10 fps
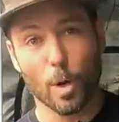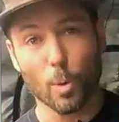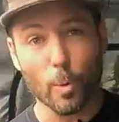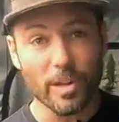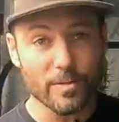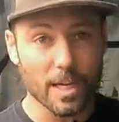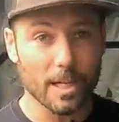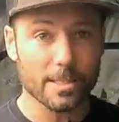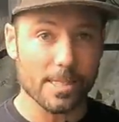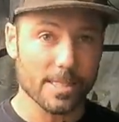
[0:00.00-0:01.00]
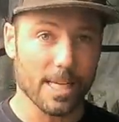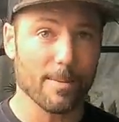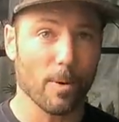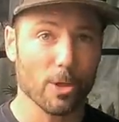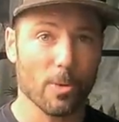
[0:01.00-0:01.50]
of what we've done to set
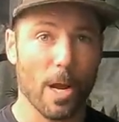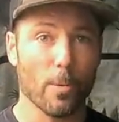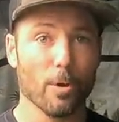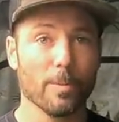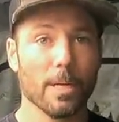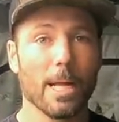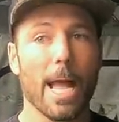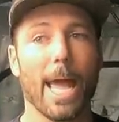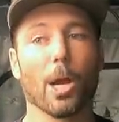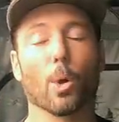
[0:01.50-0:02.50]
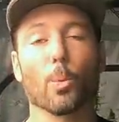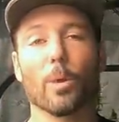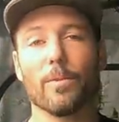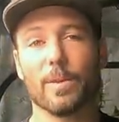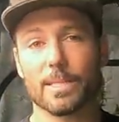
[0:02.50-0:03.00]
up our dry room, and I'll
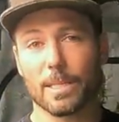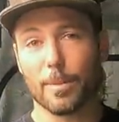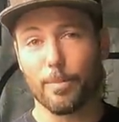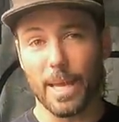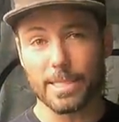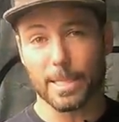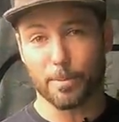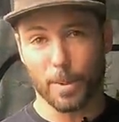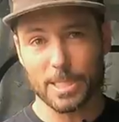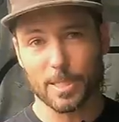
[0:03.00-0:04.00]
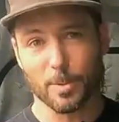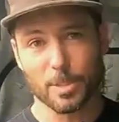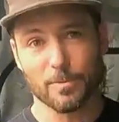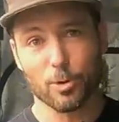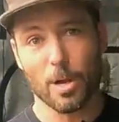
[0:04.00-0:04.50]
revisit the basic
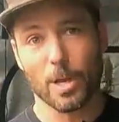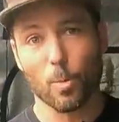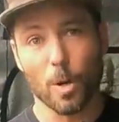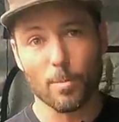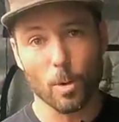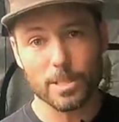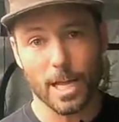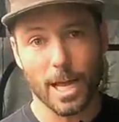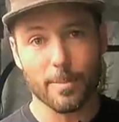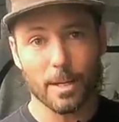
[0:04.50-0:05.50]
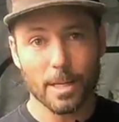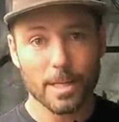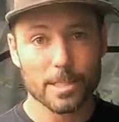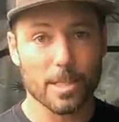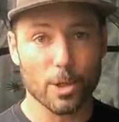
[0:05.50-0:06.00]
principles of drying one more time
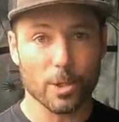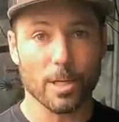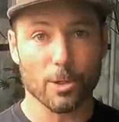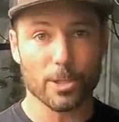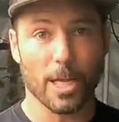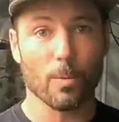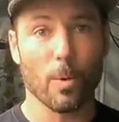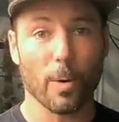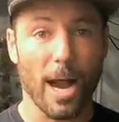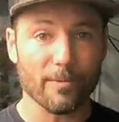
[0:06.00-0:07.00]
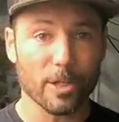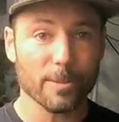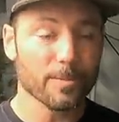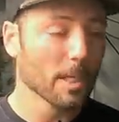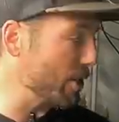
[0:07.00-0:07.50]
so that you can understand what we're
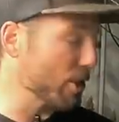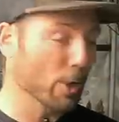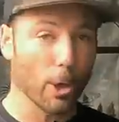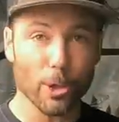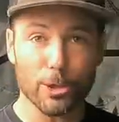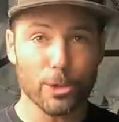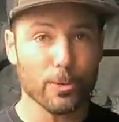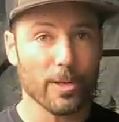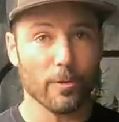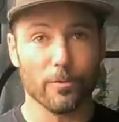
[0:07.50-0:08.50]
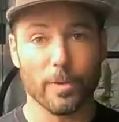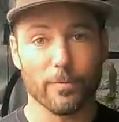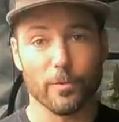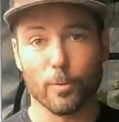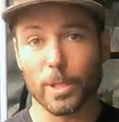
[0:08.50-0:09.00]
after. And I just encourage you, if you've,
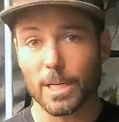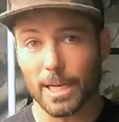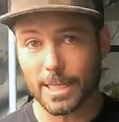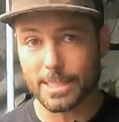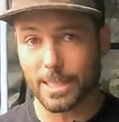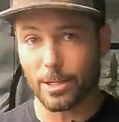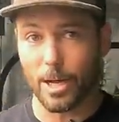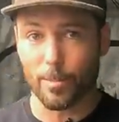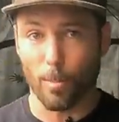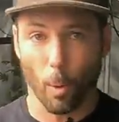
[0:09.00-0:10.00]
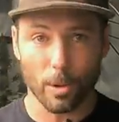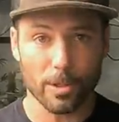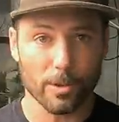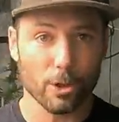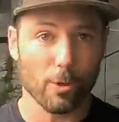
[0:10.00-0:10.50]
if you've really not considered how
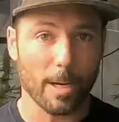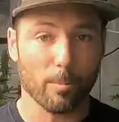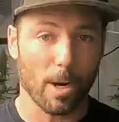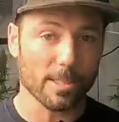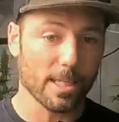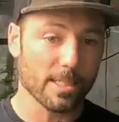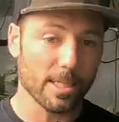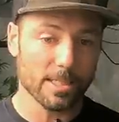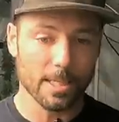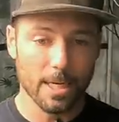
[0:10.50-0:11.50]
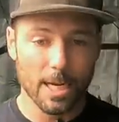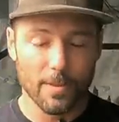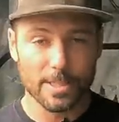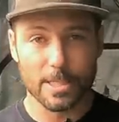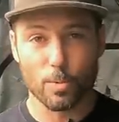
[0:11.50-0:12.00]
important the drying process is,
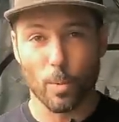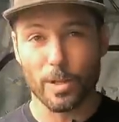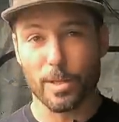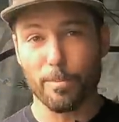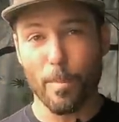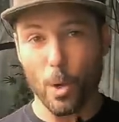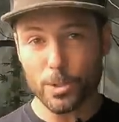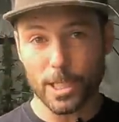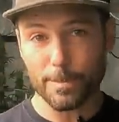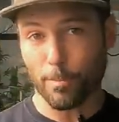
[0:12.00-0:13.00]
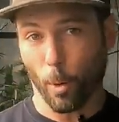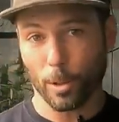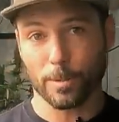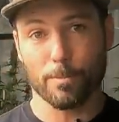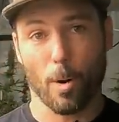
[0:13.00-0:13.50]
this is one of the most
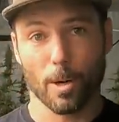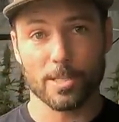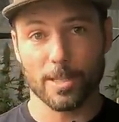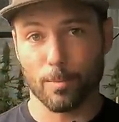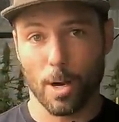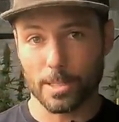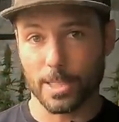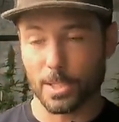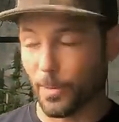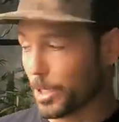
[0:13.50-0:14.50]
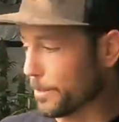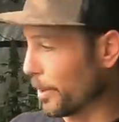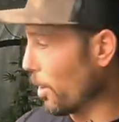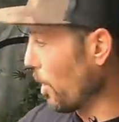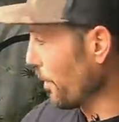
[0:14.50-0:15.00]
important parts of the process. We just
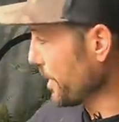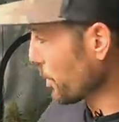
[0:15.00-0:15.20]
put all